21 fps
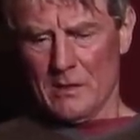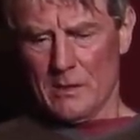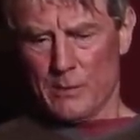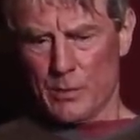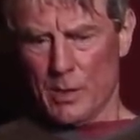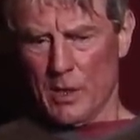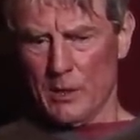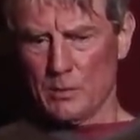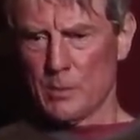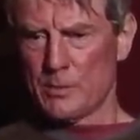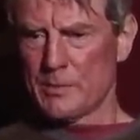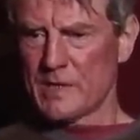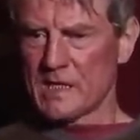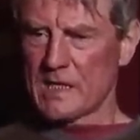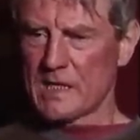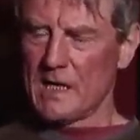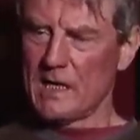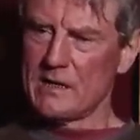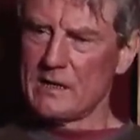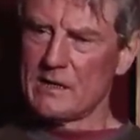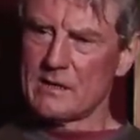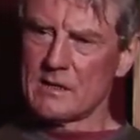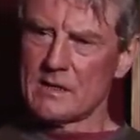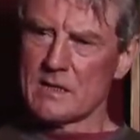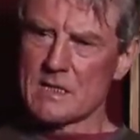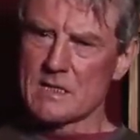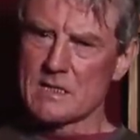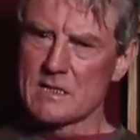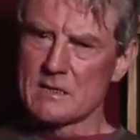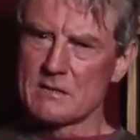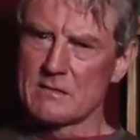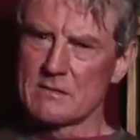The problem in Canada
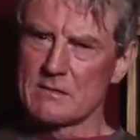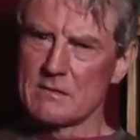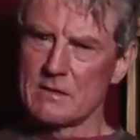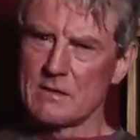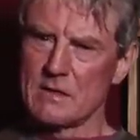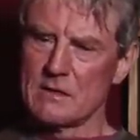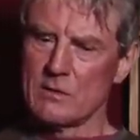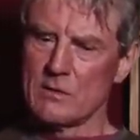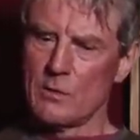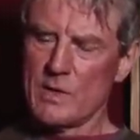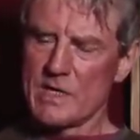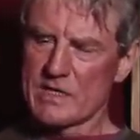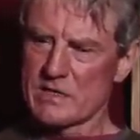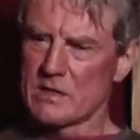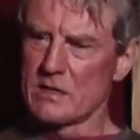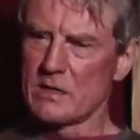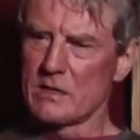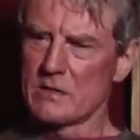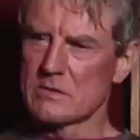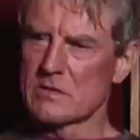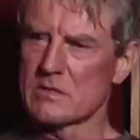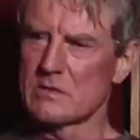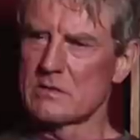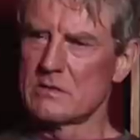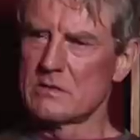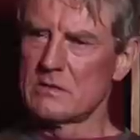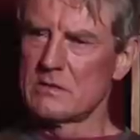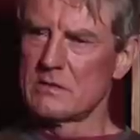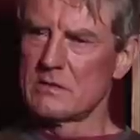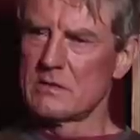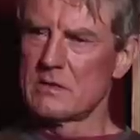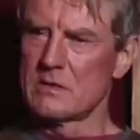is in the West Coast,
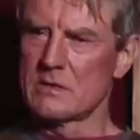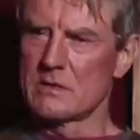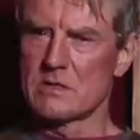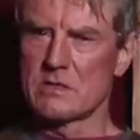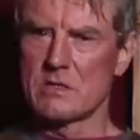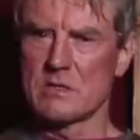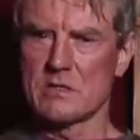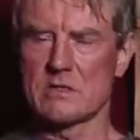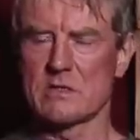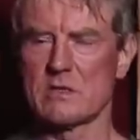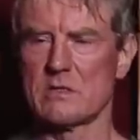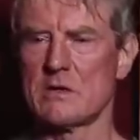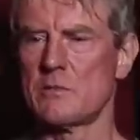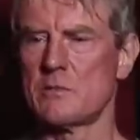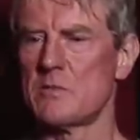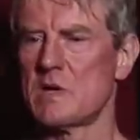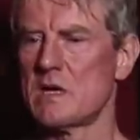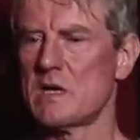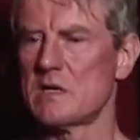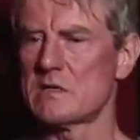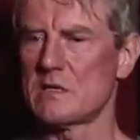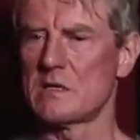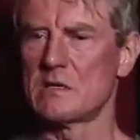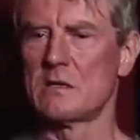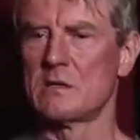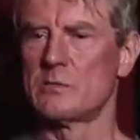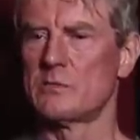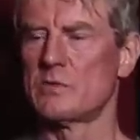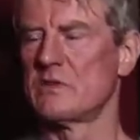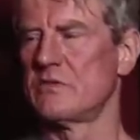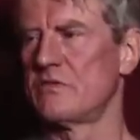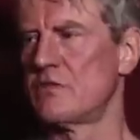there's just an amazing
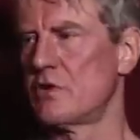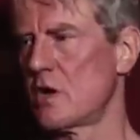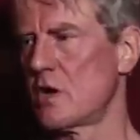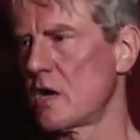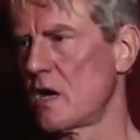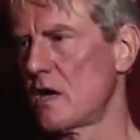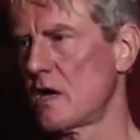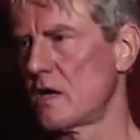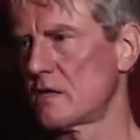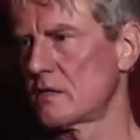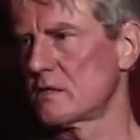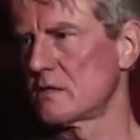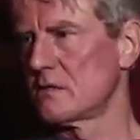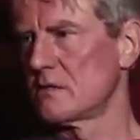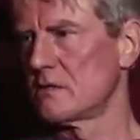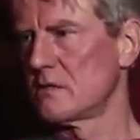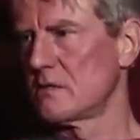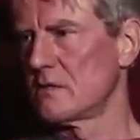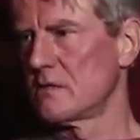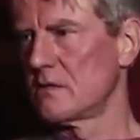number of drug addicts.